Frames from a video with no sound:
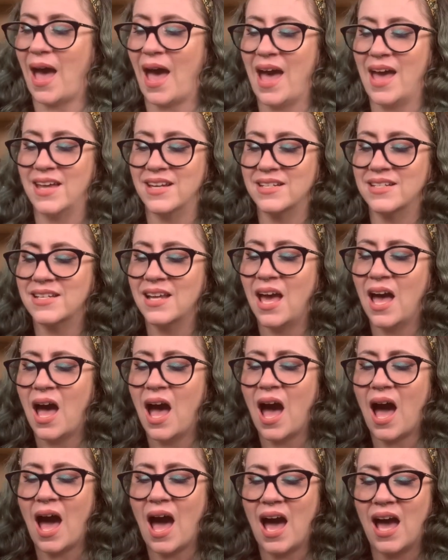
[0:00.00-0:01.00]
And
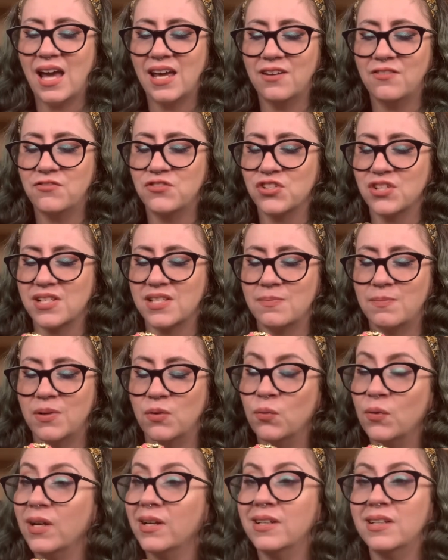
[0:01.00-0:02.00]
I've just
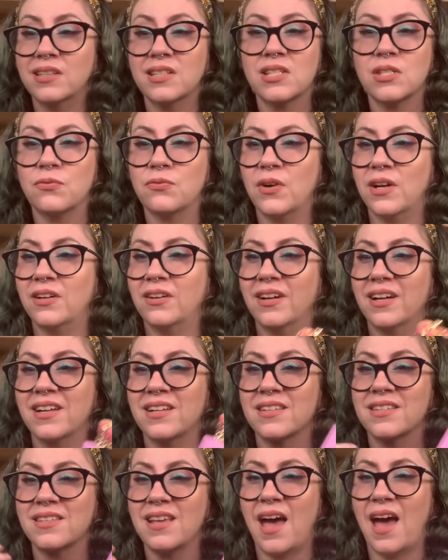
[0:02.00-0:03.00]
been wearing this
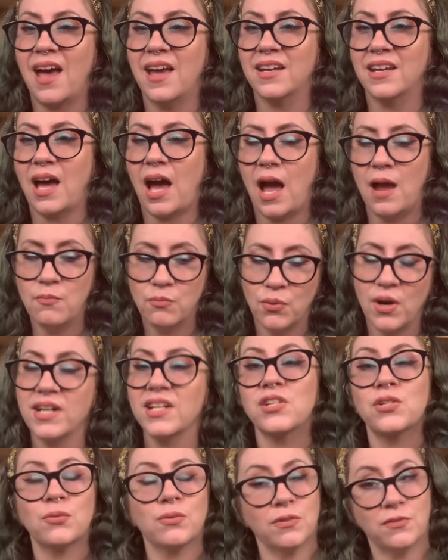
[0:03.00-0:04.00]
fragrance and I'm
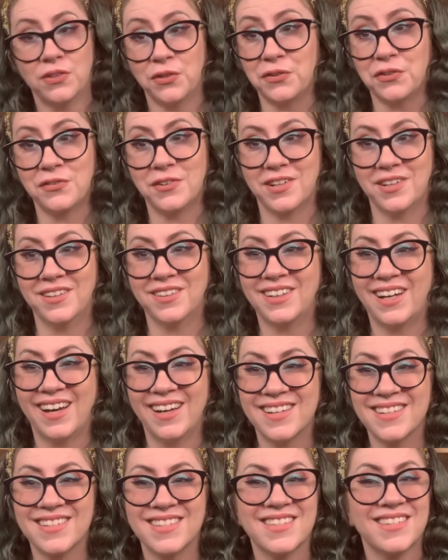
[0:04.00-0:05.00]
ready to review it for you guys.